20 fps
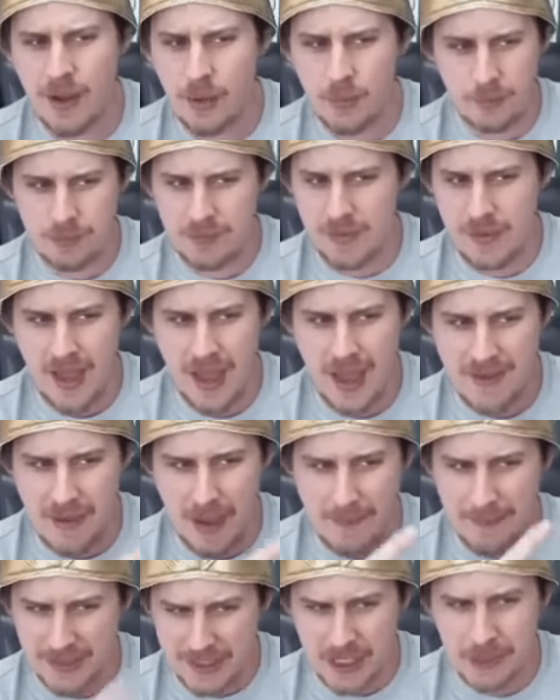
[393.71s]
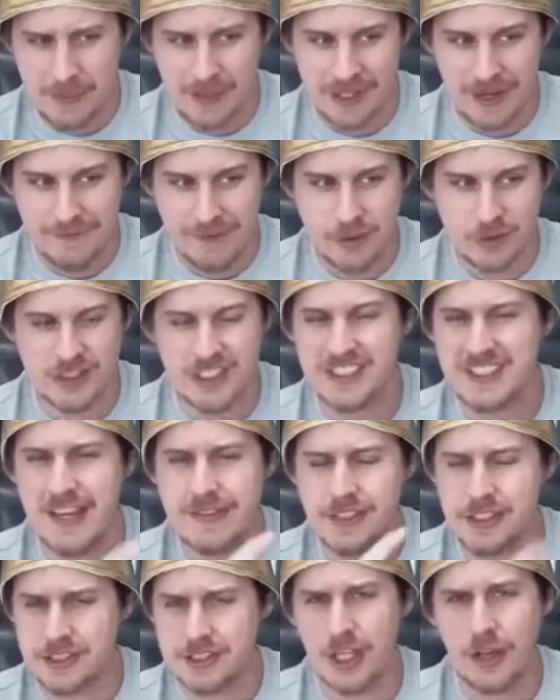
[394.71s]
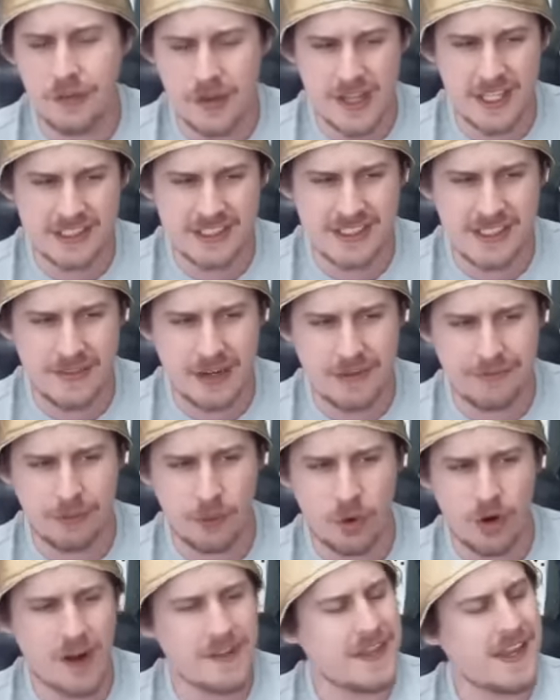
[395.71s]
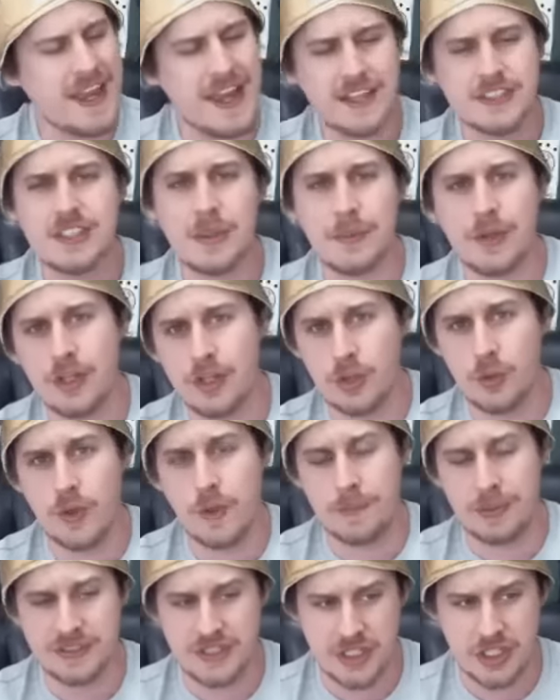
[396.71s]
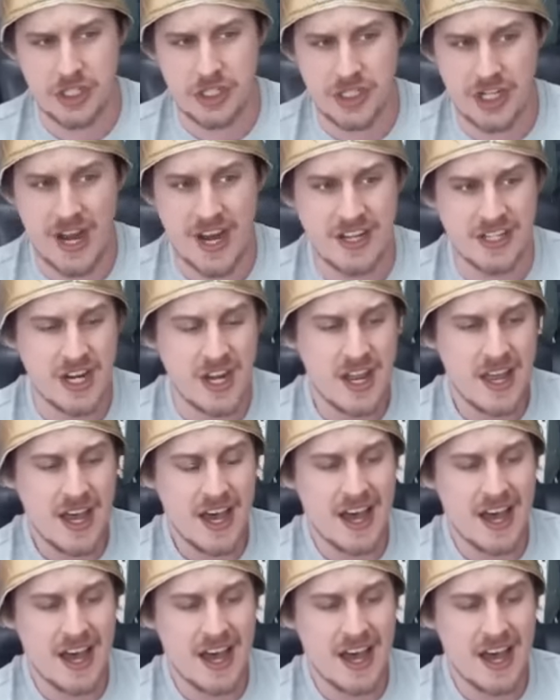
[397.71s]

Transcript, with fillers: Now I, am a little bit confused because he has a silver that's 74. I think it had something to do with a position change.